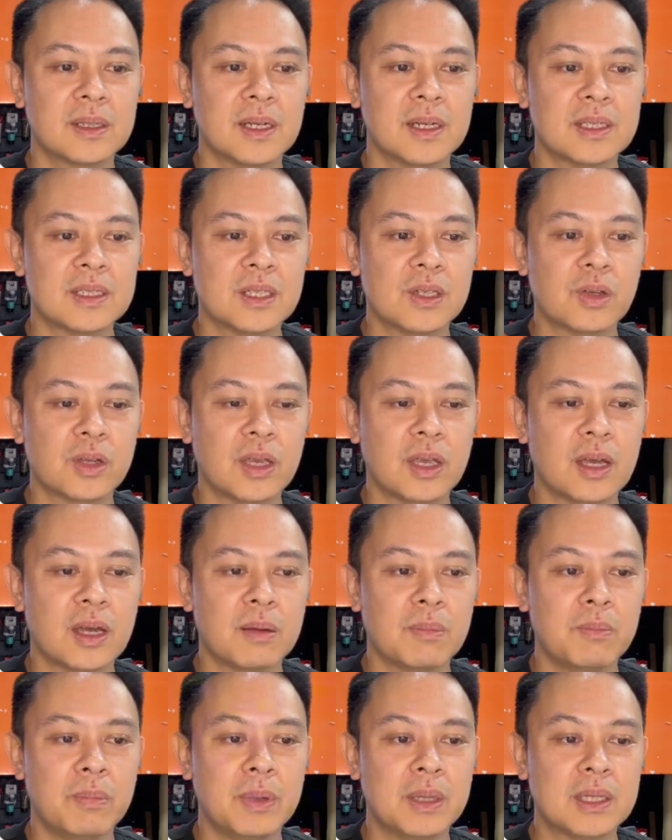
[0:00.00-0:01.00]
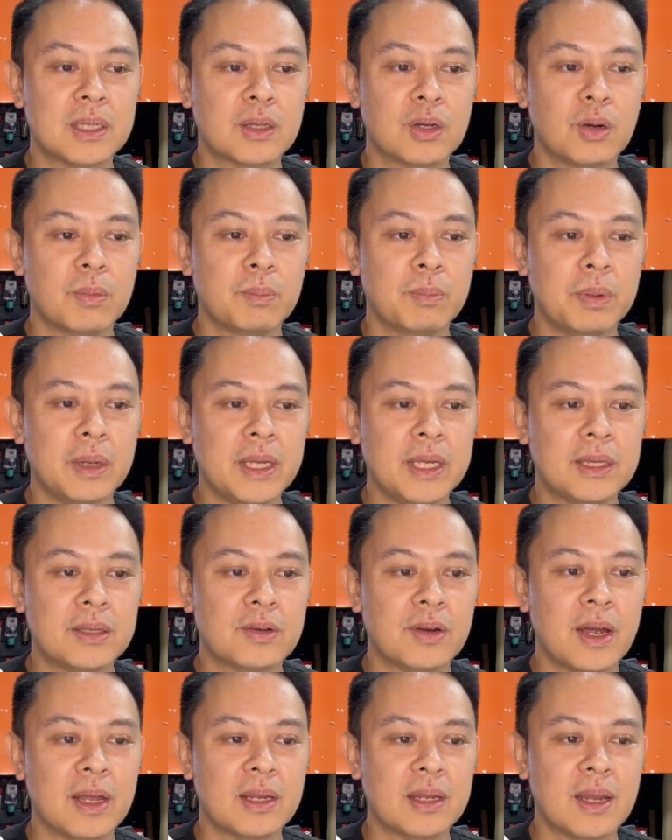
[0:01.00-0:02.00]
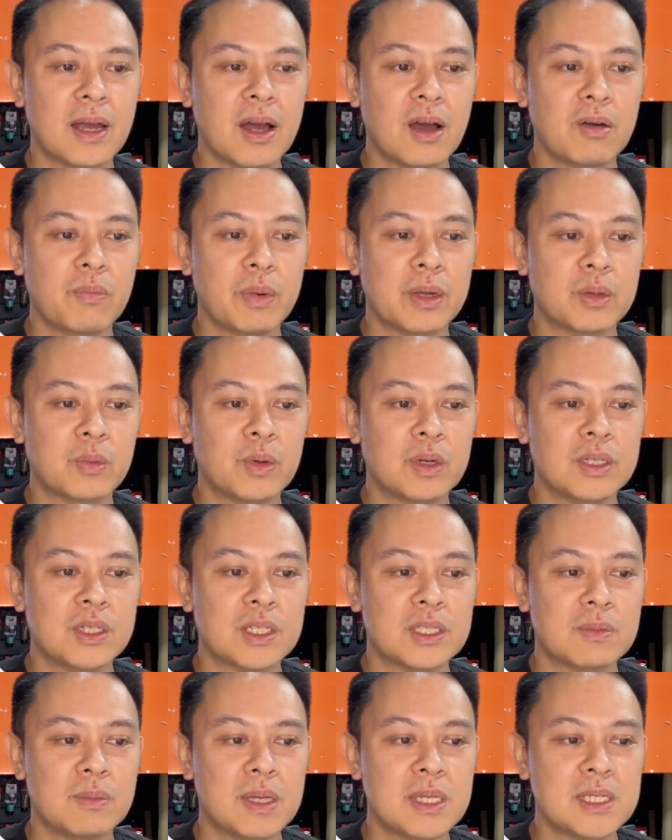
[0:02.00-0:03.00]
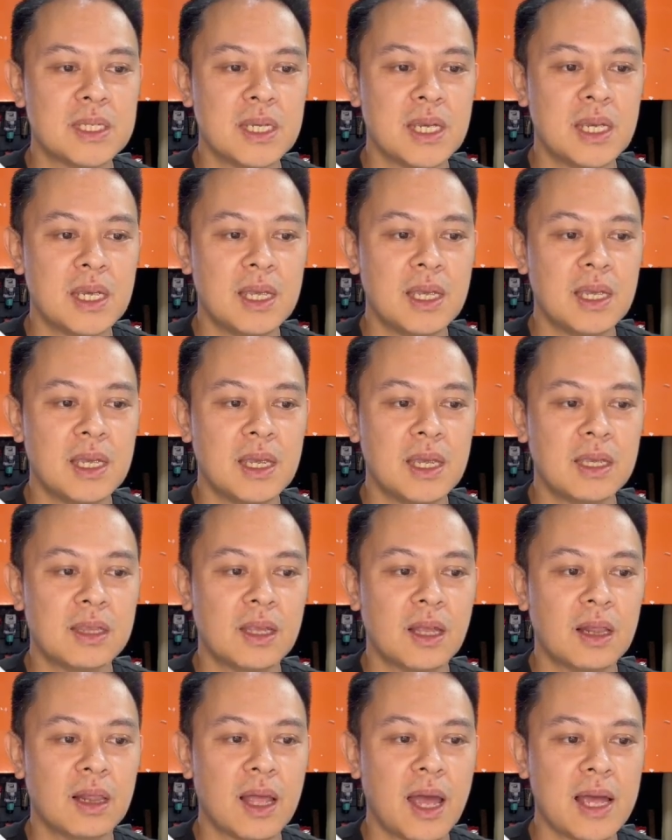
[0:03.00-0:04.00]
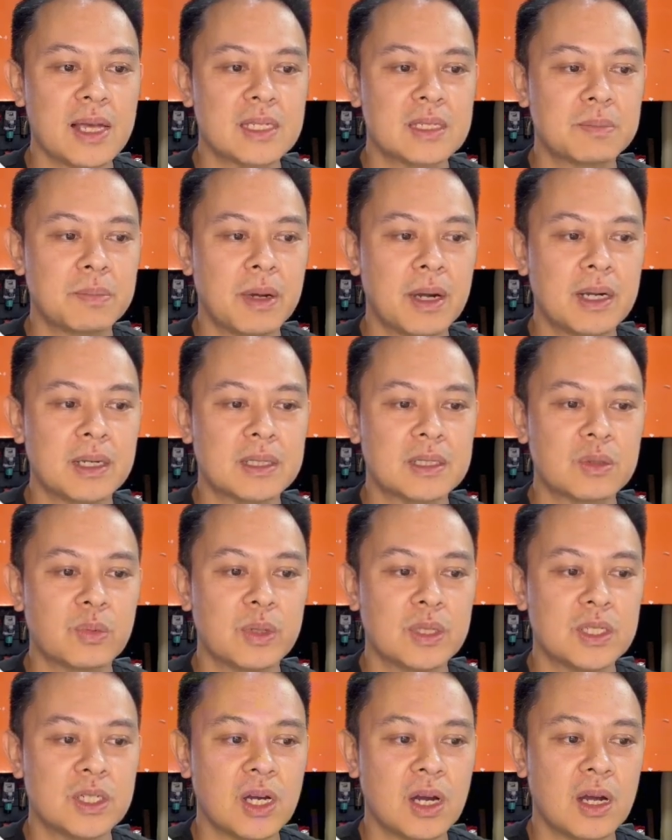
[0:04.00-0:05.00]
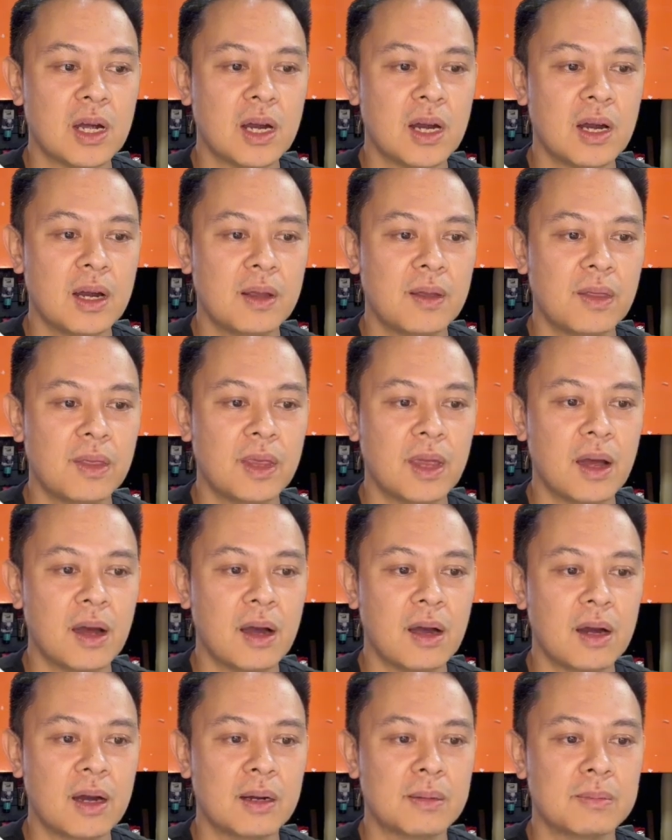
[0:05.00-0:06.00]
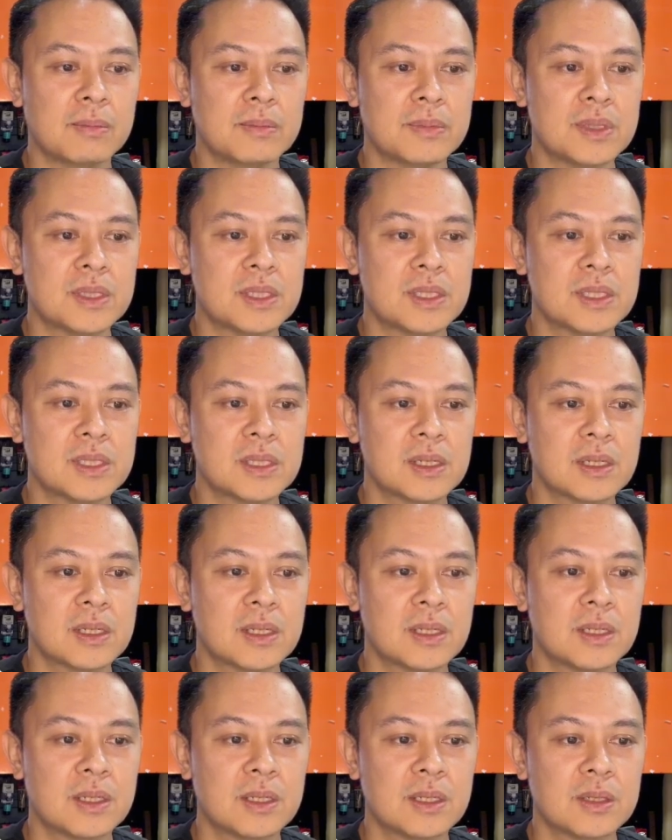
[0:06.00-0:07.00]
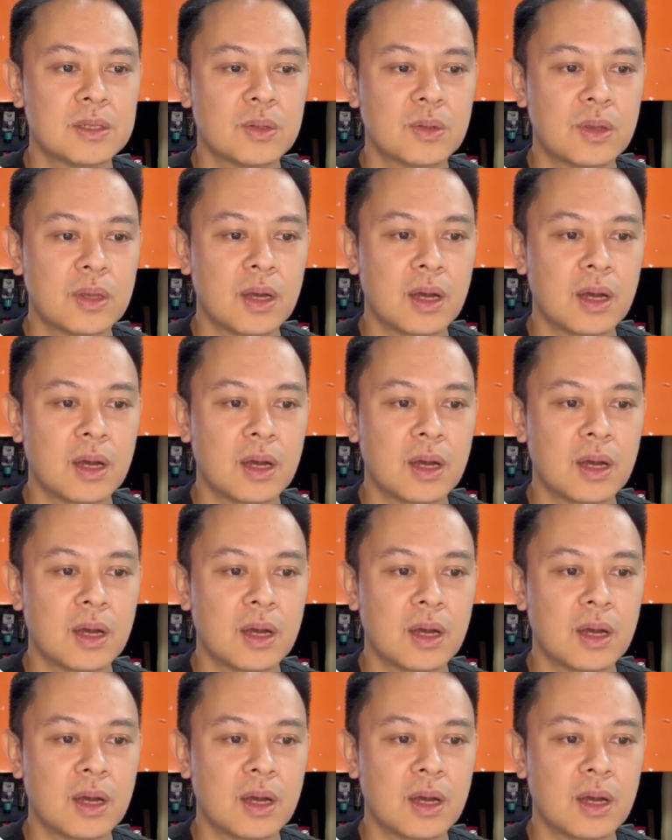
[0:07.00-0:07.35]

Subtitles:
It's looking a bit complete right now, but we're just missing the last parts, which are the arms. So the